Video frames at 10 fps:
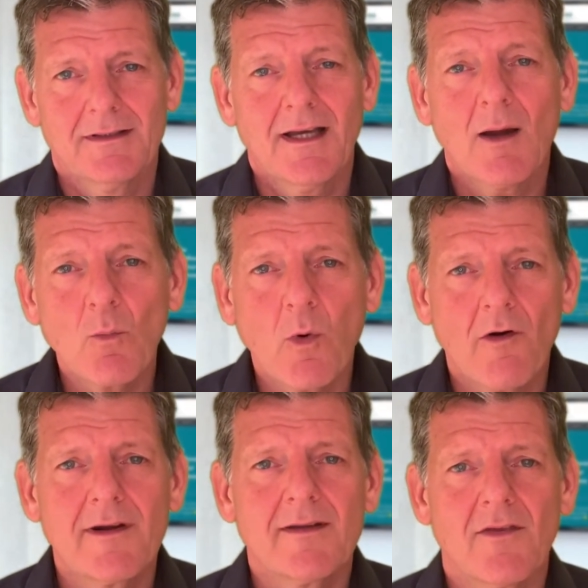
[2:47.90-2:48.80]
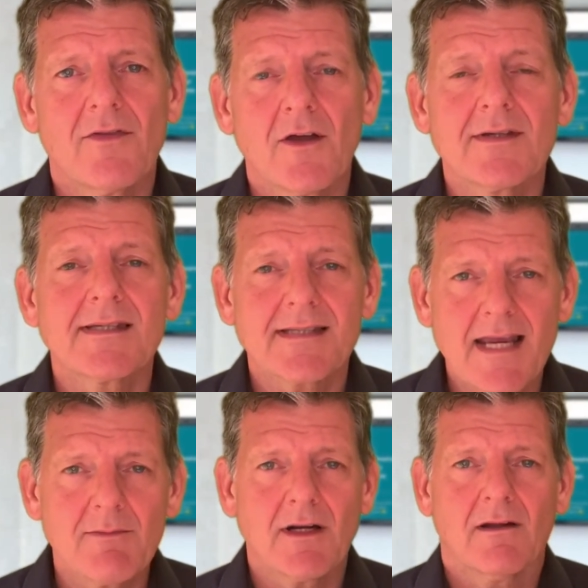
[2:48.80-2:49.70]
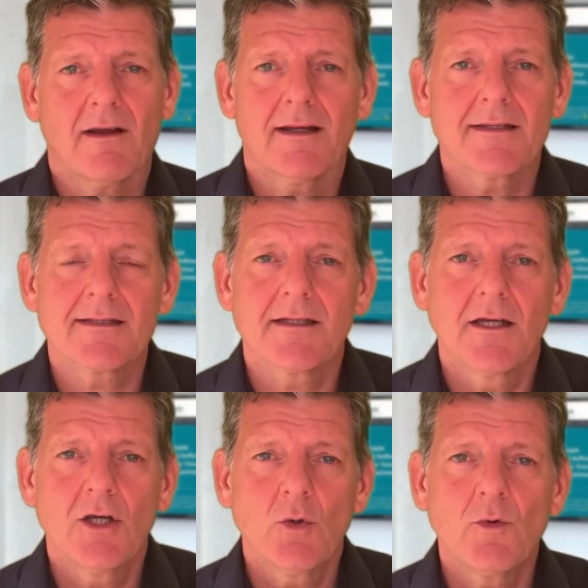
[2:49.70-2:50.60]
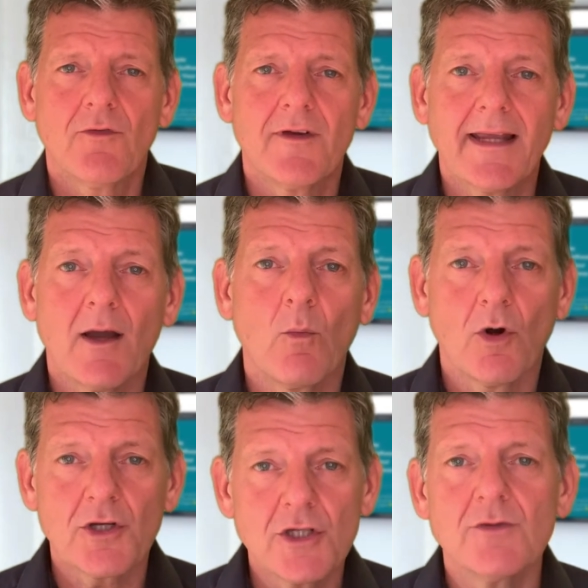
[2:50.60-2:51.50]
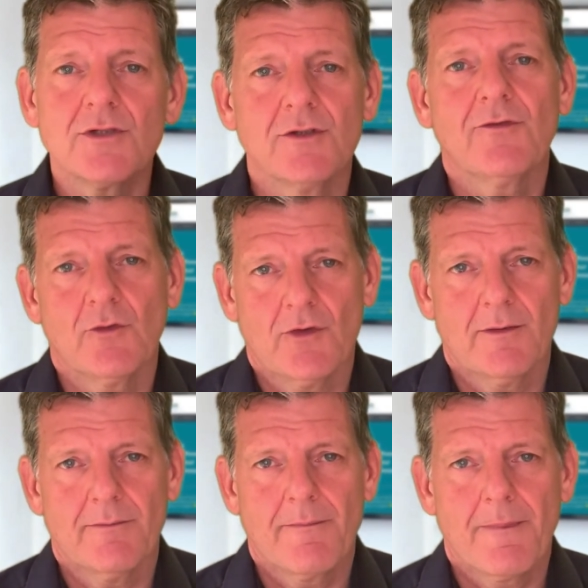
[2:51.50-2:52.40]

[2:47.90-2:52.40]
I'm worried that those same clients will forget what you do for them.